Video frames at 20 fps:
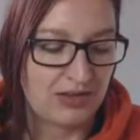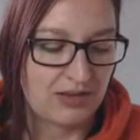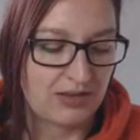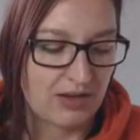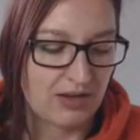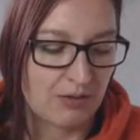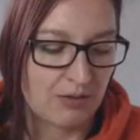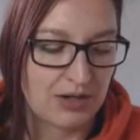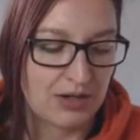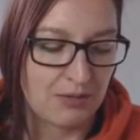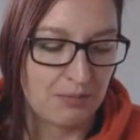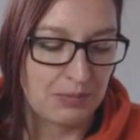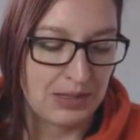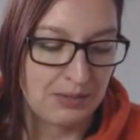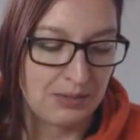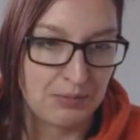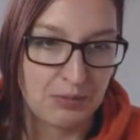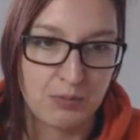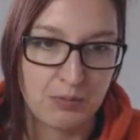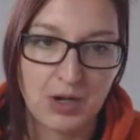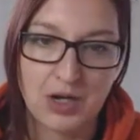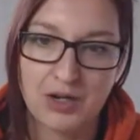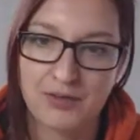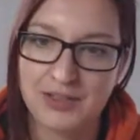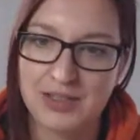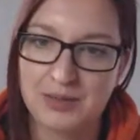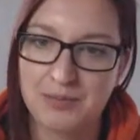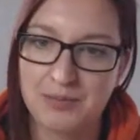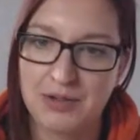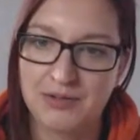So I know people were
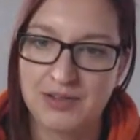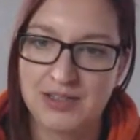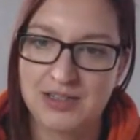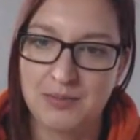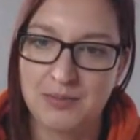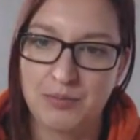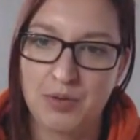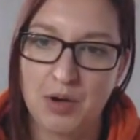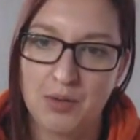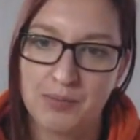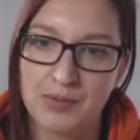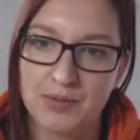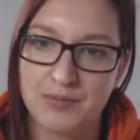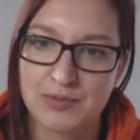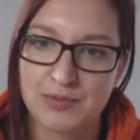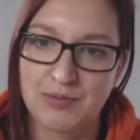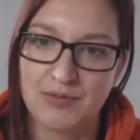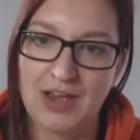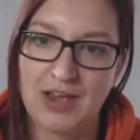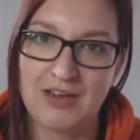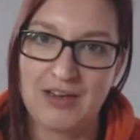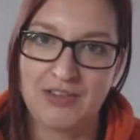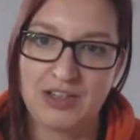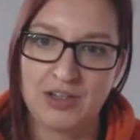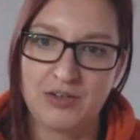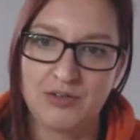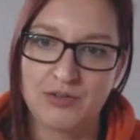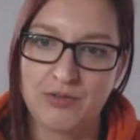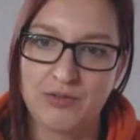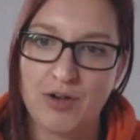experiencing problems with having
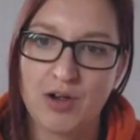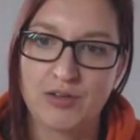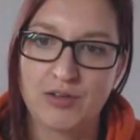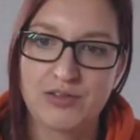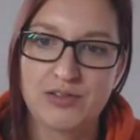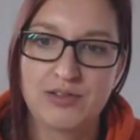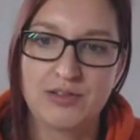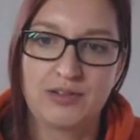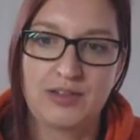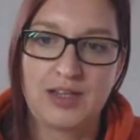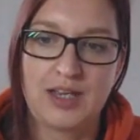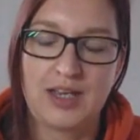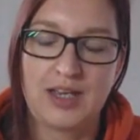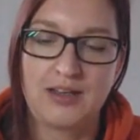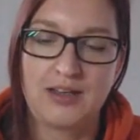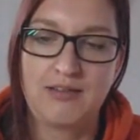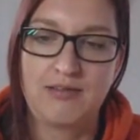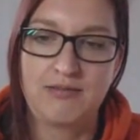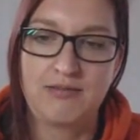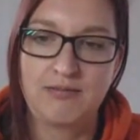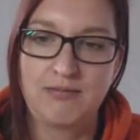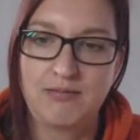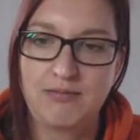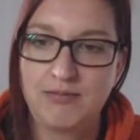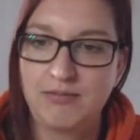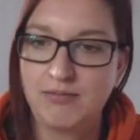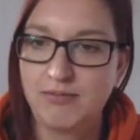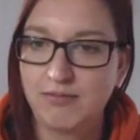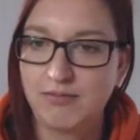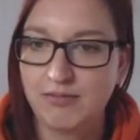those grants on their
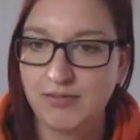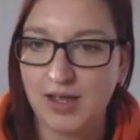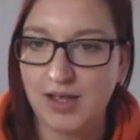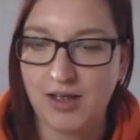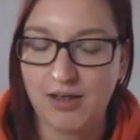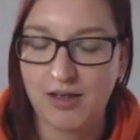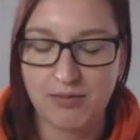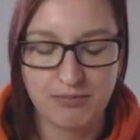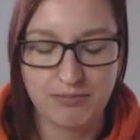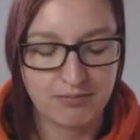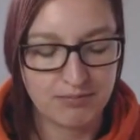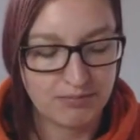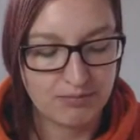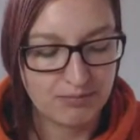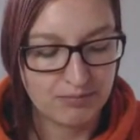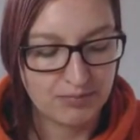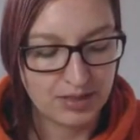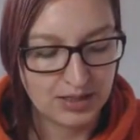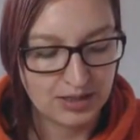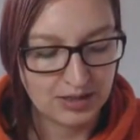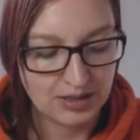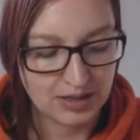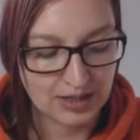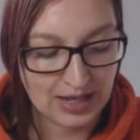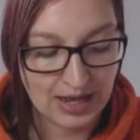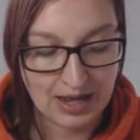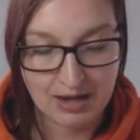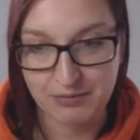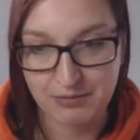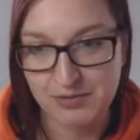um,
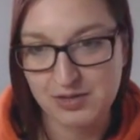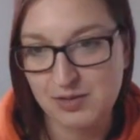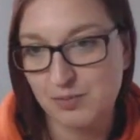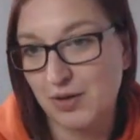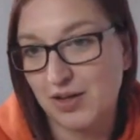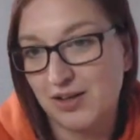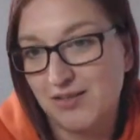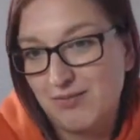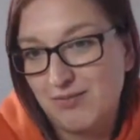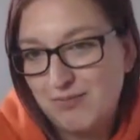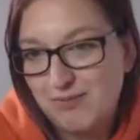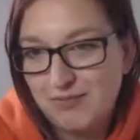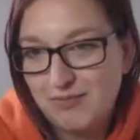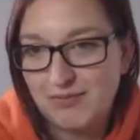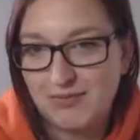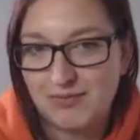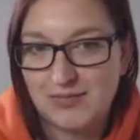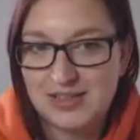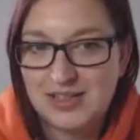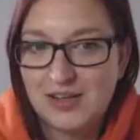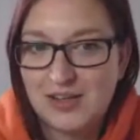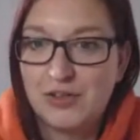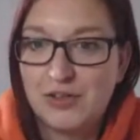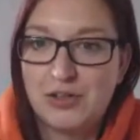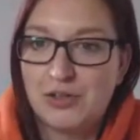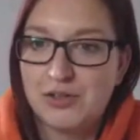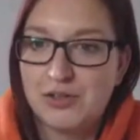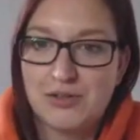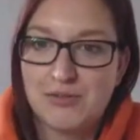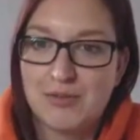accounts, but there's nothing you
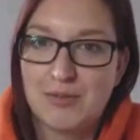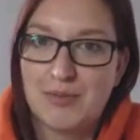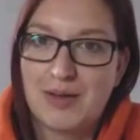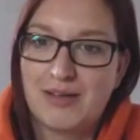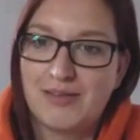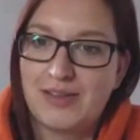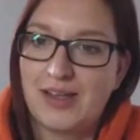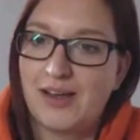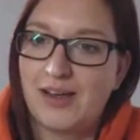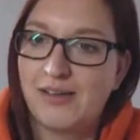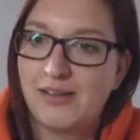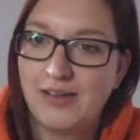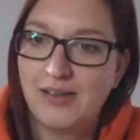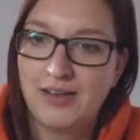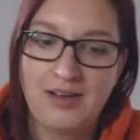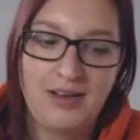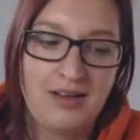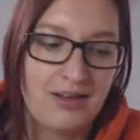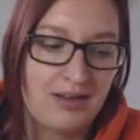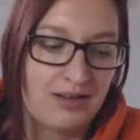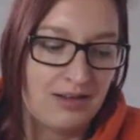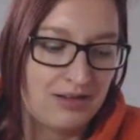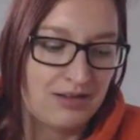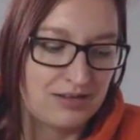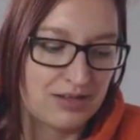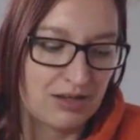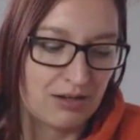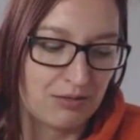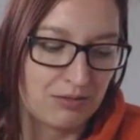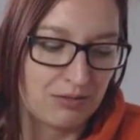can do about that. So yeah.